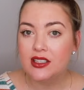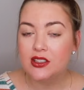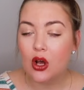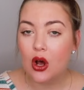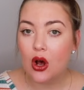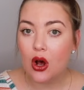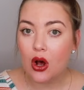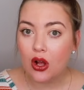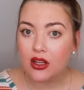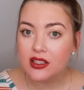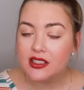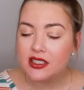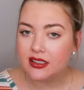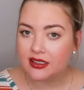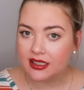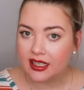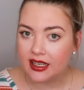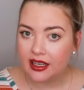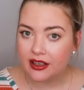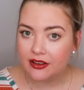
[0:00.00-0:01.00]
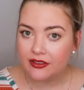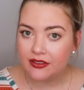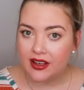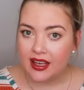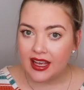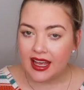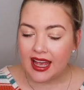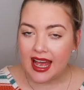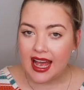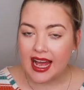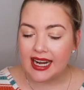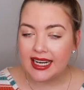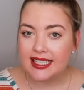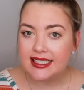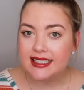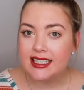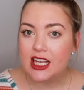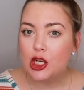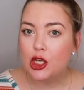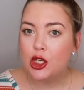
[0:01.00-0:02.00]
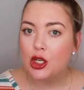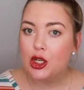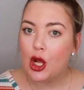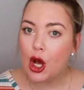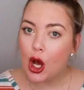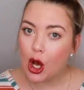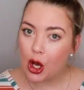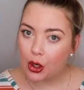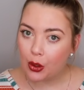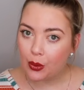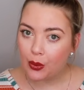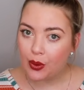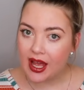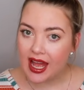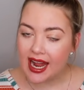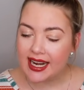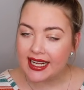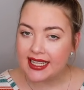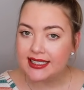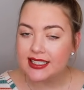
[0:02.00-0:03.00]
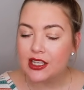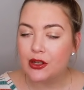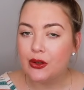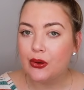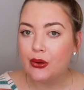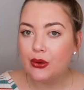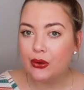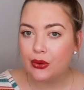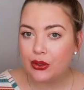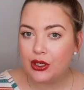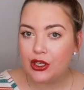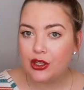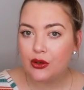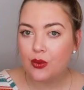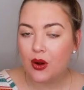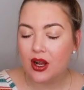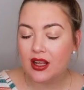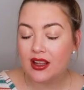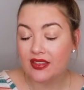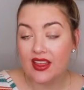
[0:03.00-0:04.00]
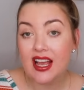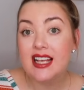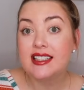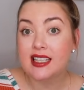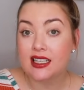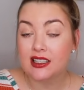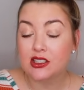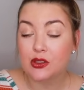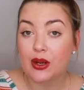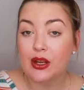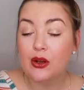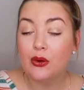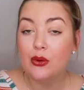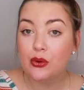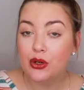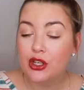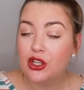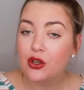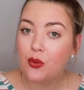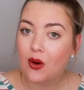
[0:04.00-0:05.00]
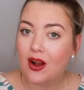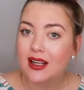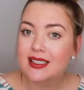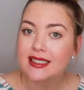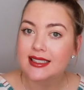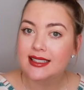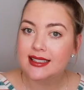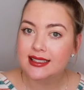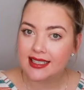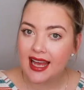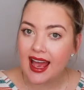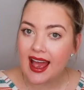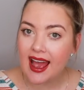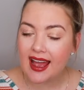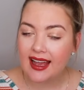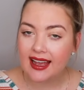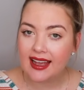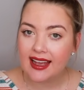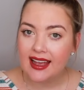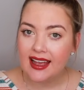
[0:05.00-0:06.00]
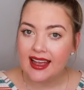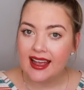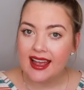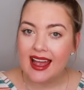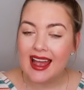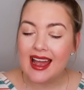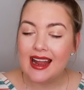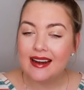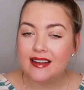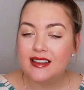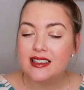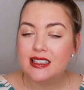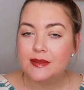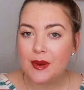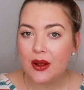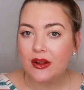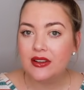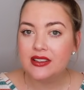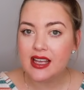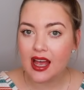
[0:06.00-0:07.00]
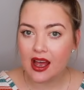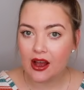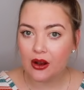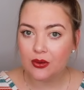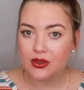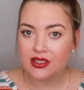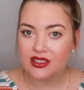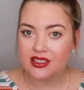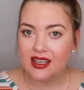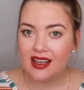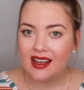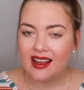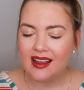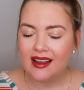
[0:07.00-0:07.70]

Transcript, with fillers: us all to leave? And it said no, and it said, who do you want, they said, sorry, who do you want to stay? And it spelled out